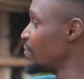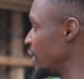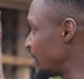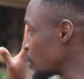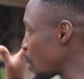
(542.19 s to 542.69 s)

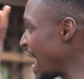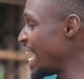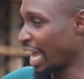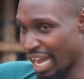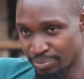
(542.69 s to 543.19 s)
This is where
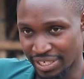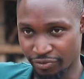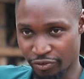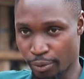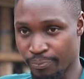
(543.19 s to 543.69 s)
air comes
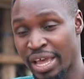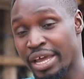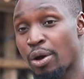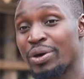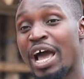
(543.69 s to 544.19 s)
in from.
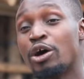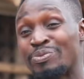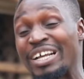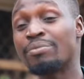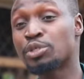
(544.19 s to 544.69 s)
Now, when the
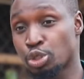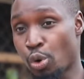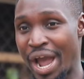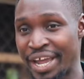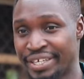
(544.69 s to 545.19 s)
house becomes
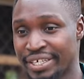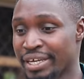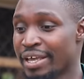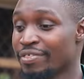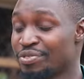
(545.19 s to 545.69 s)
so wide,
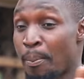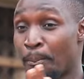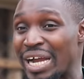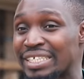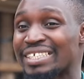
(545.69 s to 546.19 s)
the
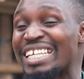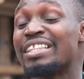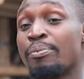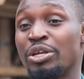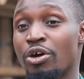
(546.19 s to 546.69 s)
parts
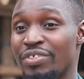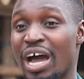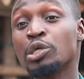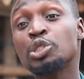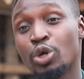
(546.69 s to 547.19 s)
in the middle of
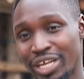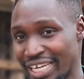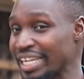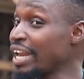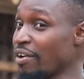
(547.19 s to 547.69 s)
the house don't
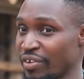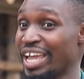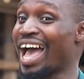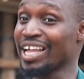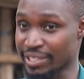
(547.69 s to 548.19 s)
get enough
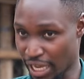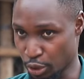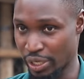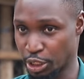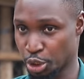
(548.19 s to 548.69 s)
air and
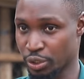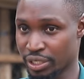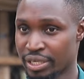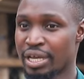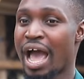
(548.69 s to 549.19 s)
circulation.
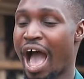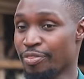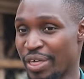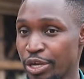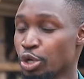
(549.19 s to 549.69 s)

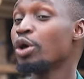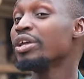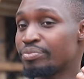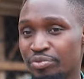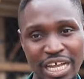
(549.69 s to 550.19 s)
And then, you know,
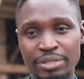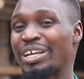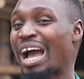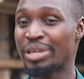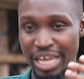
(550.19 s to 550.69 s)
it starts
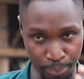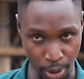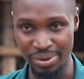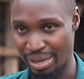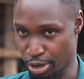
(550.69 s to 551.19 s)
becoming a
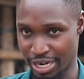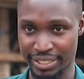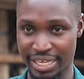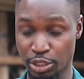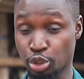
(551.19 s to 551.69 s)
problem, you
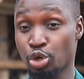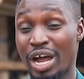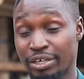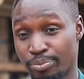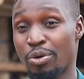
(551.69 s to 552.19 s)
understand? So you
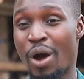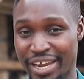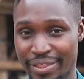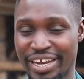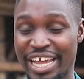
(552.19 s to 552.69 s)
don't want it to be
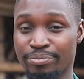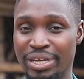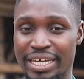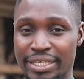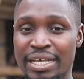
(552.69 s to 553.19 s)
wider than 8
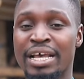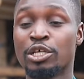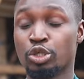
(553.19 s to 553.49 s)
meters.